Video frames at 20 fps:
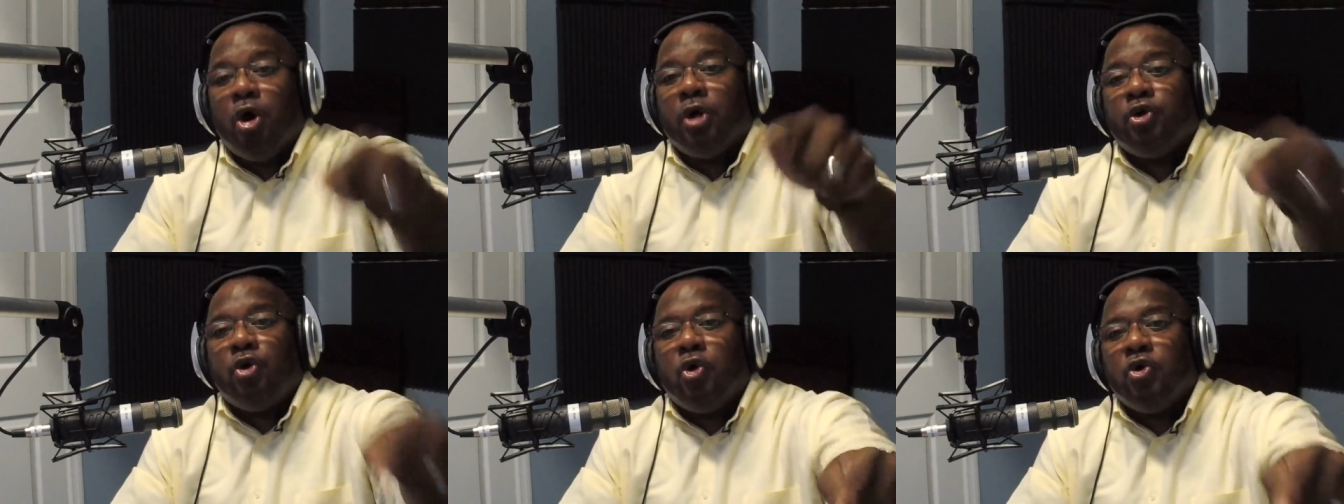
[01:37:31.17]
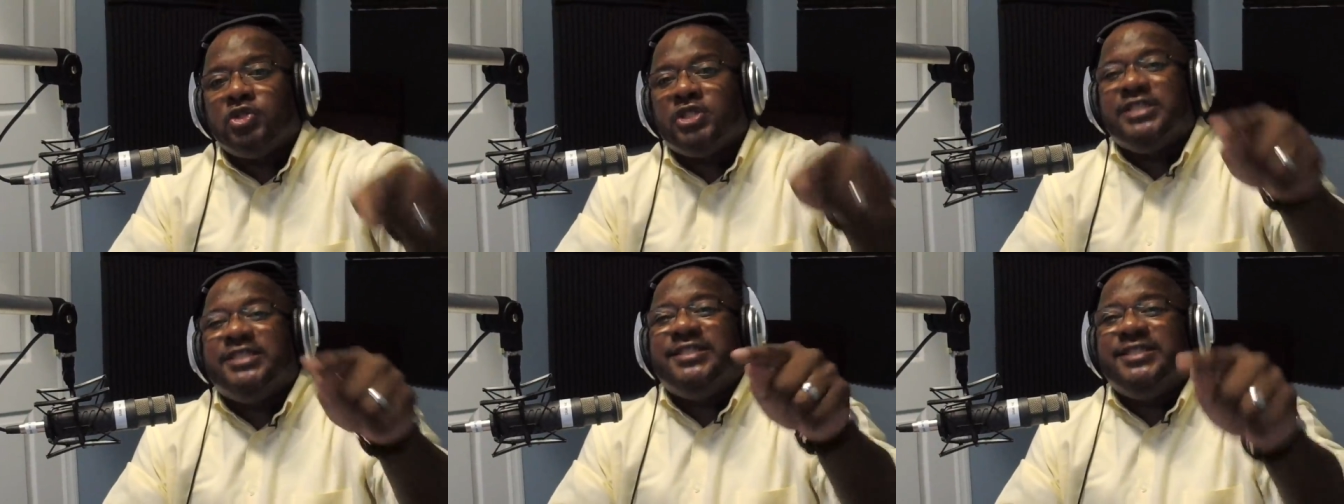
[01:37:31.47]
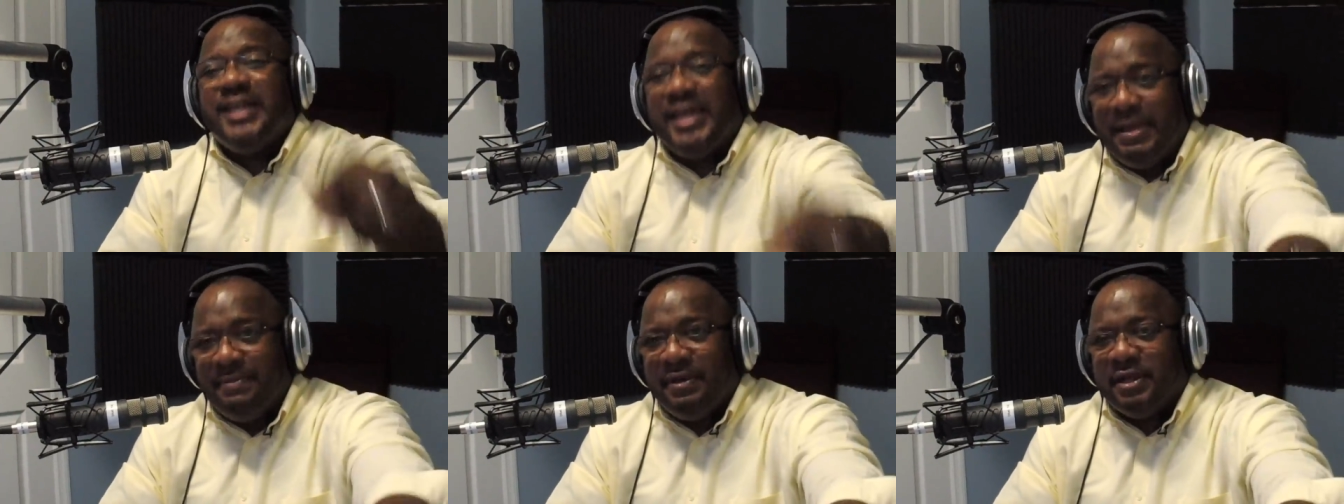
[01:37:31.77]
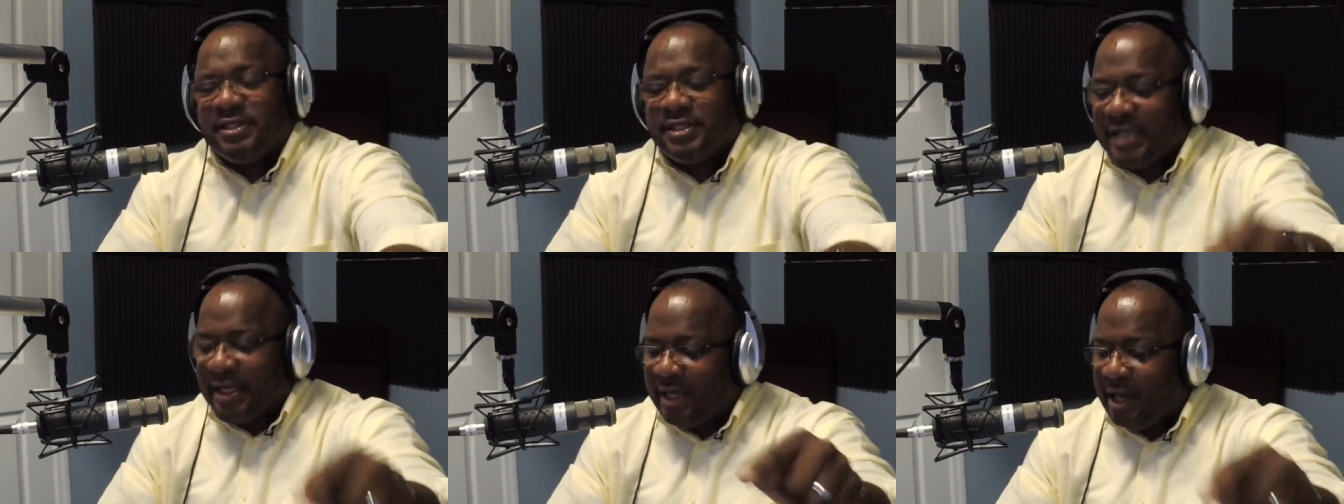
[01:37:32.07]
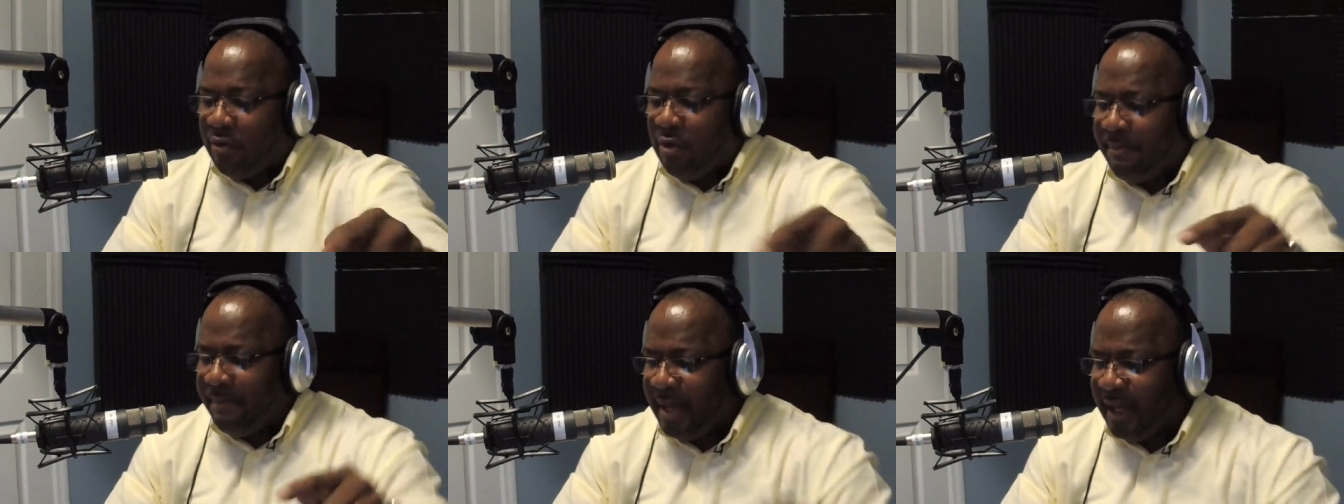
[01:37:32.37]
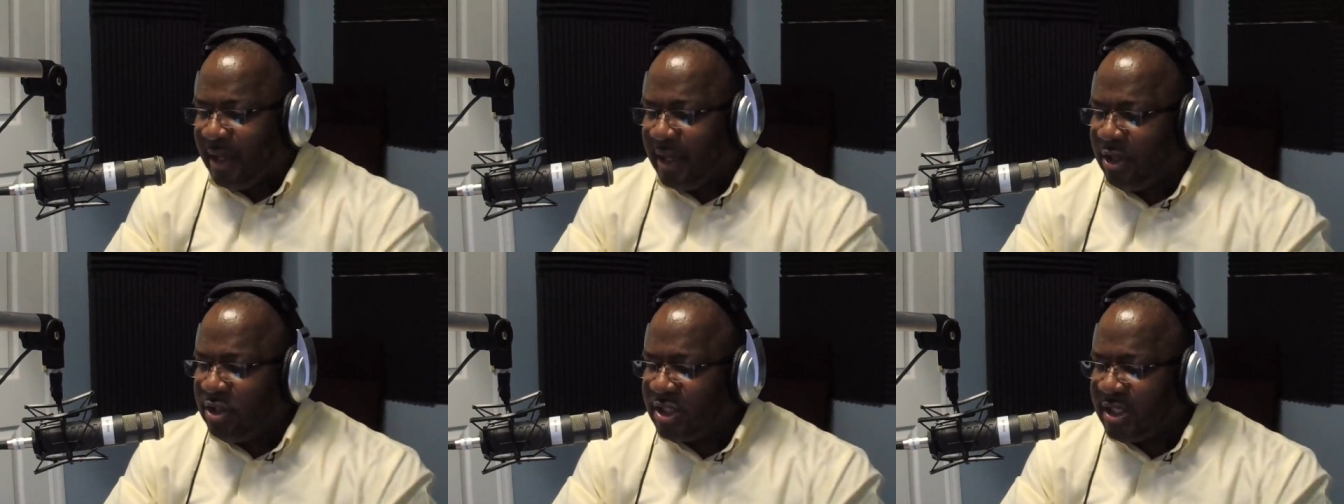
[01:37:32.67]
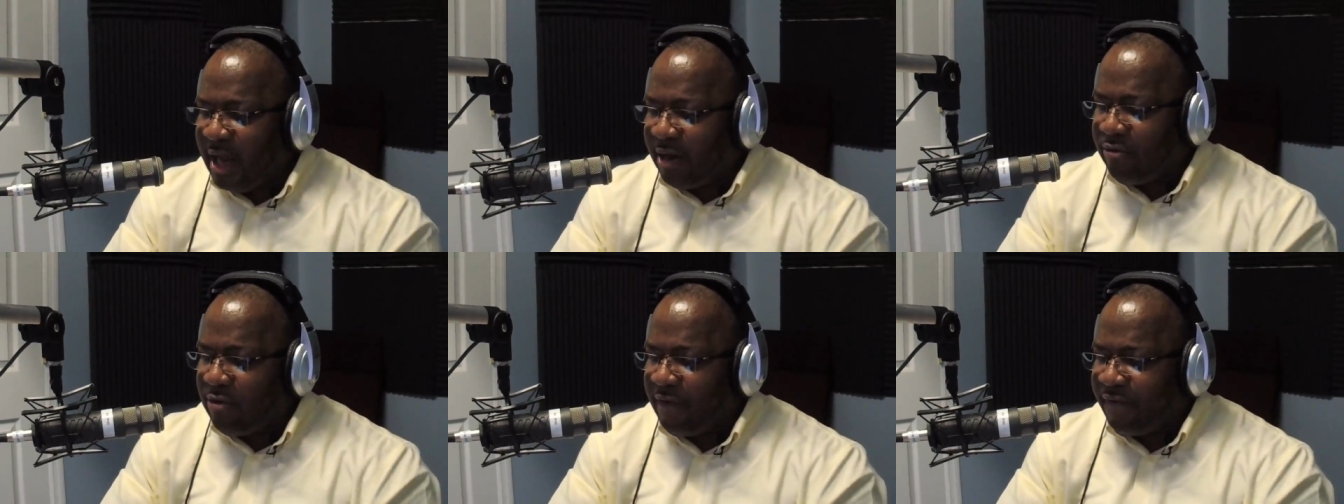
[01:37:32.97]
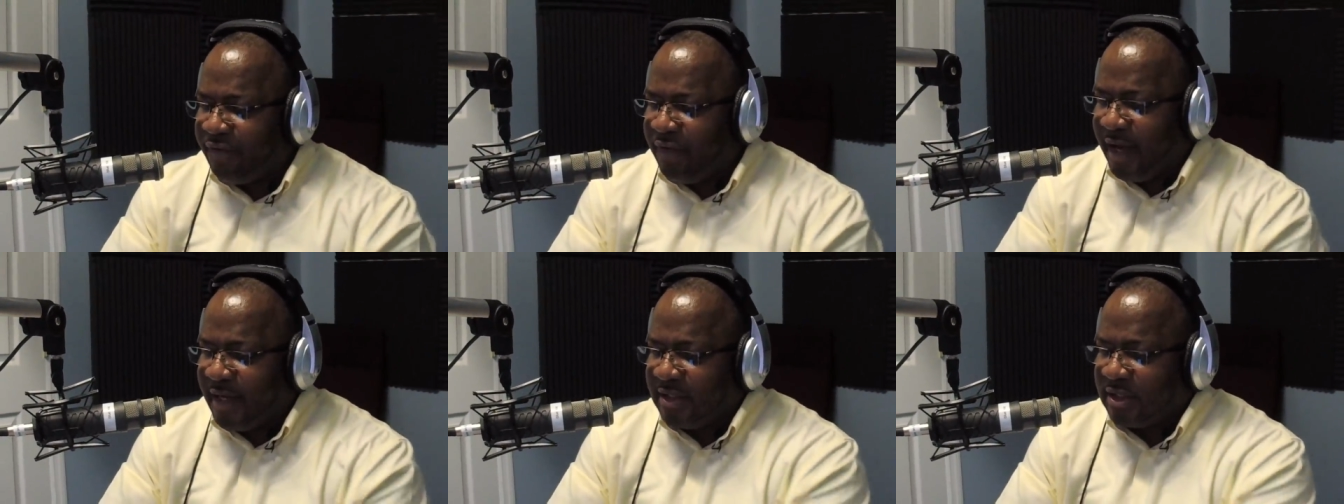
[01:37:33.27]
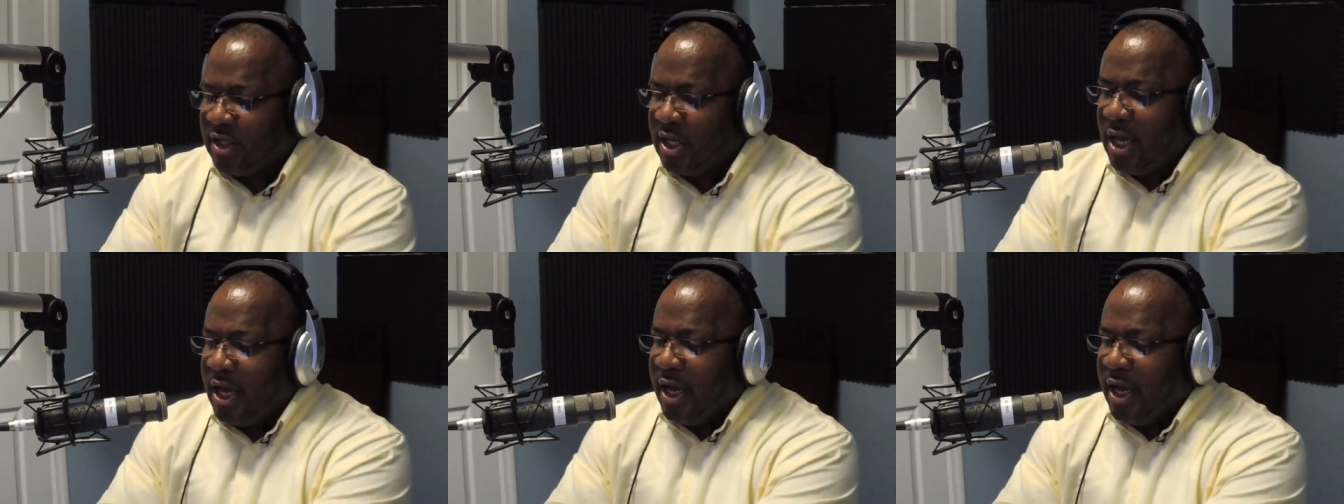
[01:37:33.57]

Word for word: or those demons that they were making sacrifice.